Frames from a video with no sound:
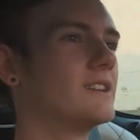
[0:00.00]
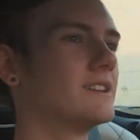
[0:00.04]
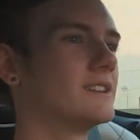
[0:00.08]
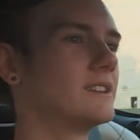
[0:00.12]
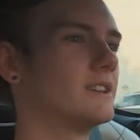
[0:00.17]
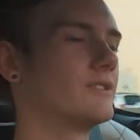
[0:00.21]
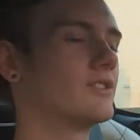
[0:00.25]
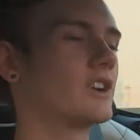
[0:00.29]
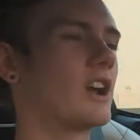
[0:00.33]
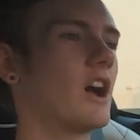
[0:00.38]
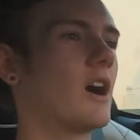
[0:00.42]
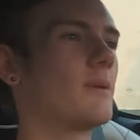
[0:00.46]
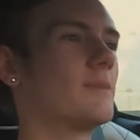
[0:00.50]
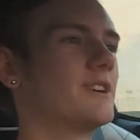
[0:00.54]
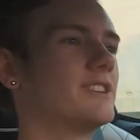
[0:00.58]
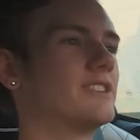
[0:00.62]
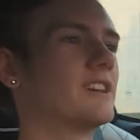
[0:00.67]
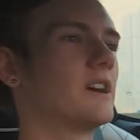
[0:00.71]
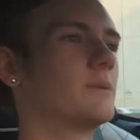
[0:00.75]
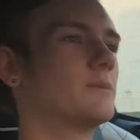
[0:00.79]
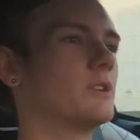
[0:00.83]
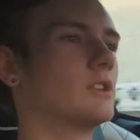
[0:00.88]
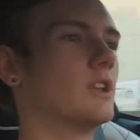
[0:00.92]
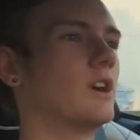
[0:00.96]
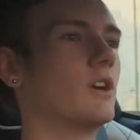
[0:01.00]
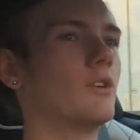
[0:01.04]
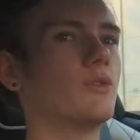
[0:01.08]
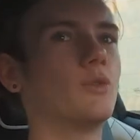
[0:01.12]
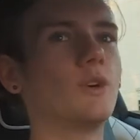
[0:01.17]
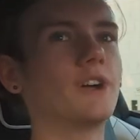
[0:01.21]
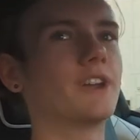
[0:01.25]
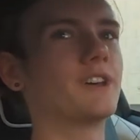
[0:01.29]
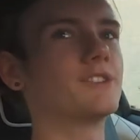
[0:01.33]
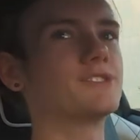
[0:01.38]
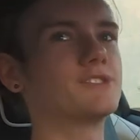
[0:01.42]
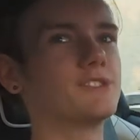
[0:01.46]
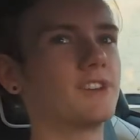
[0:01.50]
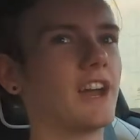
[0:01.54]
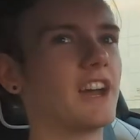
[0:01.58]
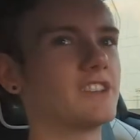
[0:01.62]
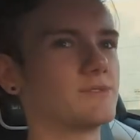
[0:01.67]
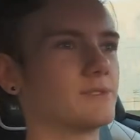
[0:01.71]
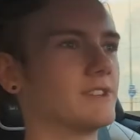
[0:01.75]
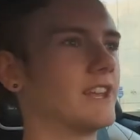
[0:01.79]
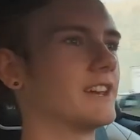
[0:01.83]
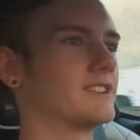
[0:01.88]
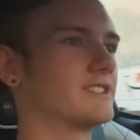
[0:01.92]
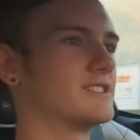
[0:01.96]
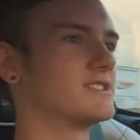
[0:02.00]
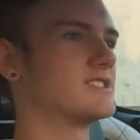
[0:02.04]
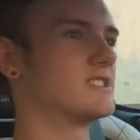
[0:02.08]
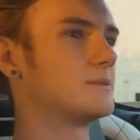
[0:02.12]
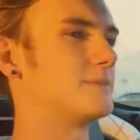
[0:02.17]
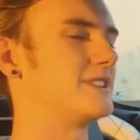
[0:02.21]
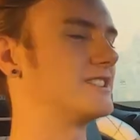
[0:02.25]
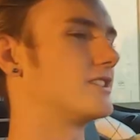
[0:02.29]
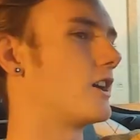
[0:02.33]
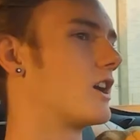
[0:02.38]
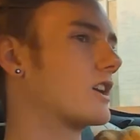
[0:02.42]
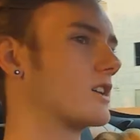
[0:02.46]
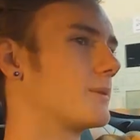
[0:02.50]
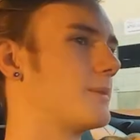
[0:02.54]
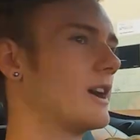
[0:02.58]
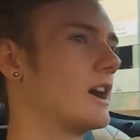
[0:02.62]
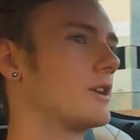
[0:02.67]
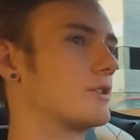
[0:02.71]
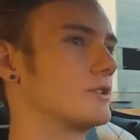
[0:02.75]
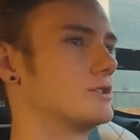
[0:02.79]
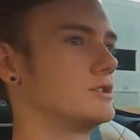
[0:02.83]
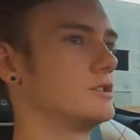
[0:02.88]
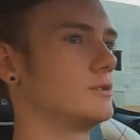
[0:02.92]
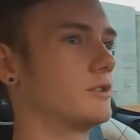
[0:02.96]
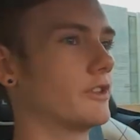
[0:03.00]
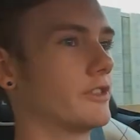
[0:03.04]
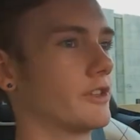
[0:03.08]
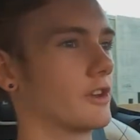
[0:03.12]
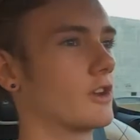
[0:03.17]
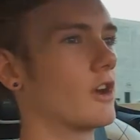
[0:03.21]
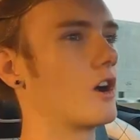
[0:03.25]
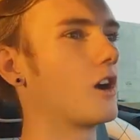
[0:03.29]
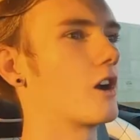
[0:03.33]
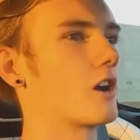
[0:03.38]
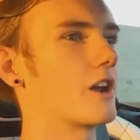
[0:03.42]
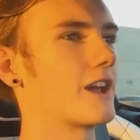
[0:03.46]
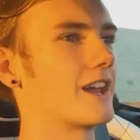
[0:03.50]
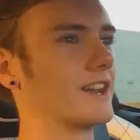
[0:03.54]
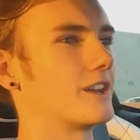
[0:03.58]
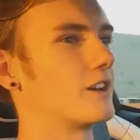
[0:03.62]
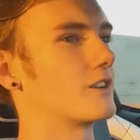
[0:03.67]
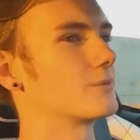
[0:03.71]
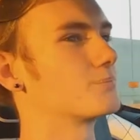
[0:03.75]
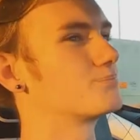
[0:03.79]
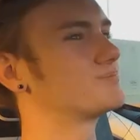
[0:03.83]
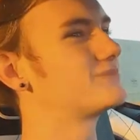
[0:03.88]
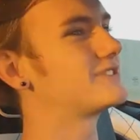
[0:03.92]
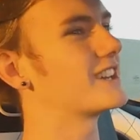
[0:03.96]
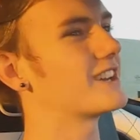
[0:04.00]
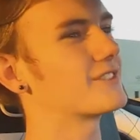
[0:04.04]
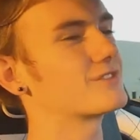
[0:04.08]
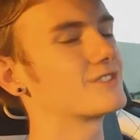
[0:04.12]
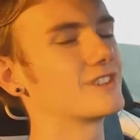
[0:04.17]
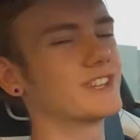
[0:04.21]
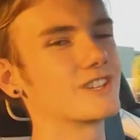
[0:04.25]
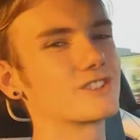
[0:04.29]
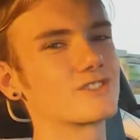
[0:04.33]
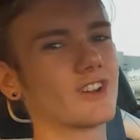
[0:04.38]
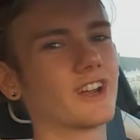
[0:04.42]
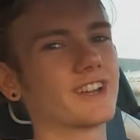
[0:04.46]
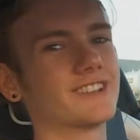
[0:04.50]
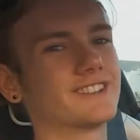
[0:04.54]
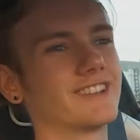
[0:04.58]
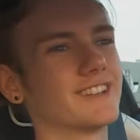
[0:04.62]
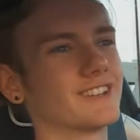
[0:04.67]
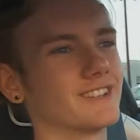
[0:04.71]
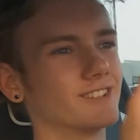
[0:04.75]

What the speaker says: Leave a comment down below what else you guys would like to see me talk about or do to the car, and I'll definitely try to take a